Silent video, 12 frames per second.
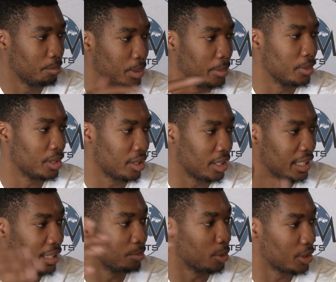people started
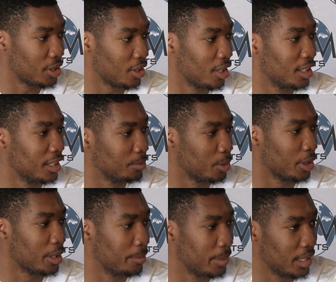getting more taller and more
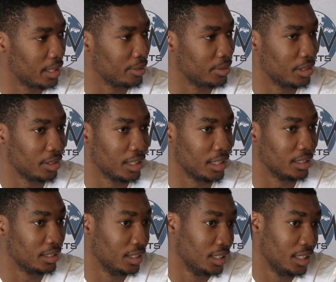competitive. So then,